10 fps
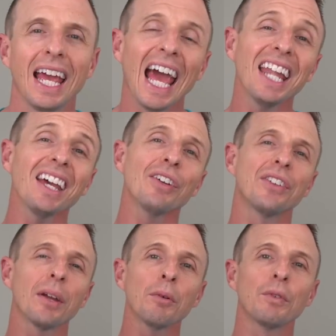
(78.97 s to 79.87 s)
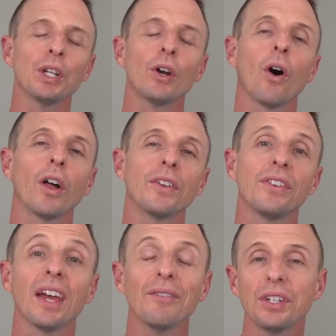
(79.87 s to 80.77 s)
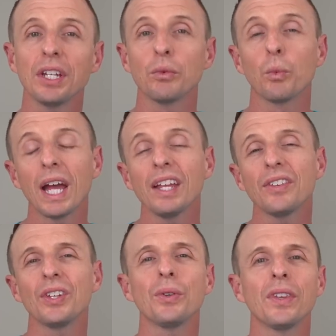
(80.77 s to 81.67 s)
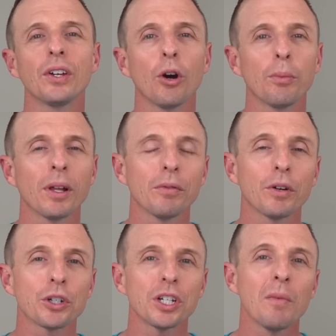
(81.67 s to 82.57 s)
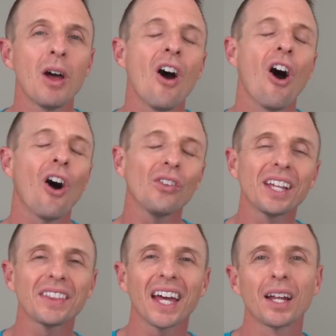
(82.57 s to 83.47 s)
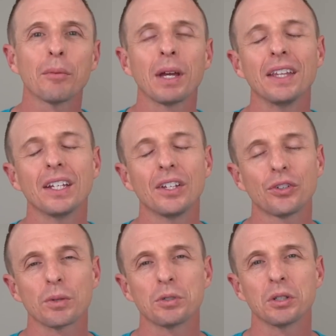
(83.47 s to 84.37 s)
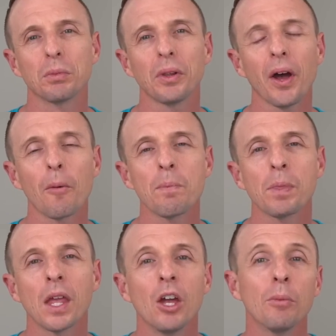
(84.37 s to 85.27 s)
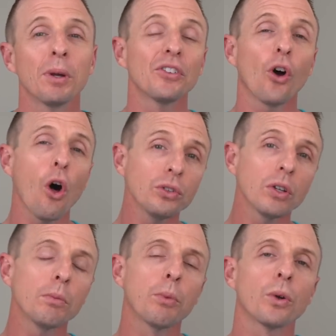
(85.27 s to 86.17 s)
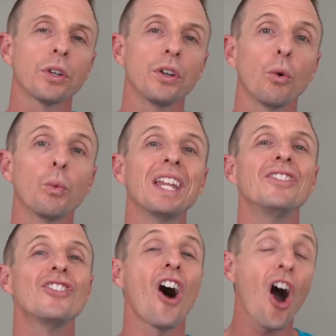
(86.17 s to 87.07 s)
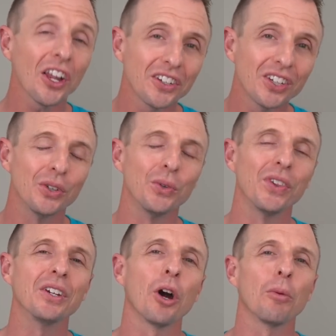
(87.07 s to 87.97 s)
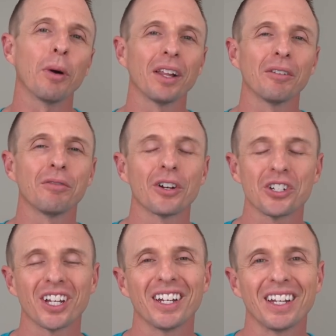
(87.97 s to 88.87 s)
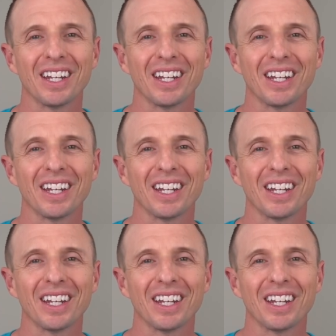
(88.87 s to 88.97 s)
And I have a separate video on 17 ways to use the Copilot function. I'll link that up in the description below. But it's also important to know when not to use the Copilot function.